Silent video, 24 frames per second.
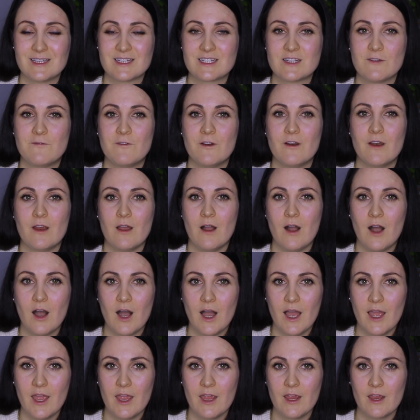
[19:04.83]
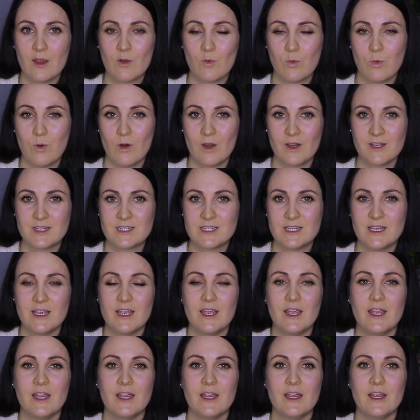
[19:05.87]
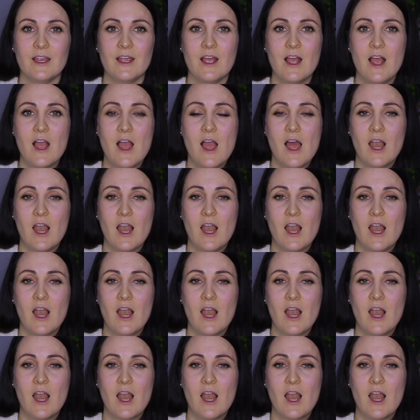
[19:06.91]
It's a very high quality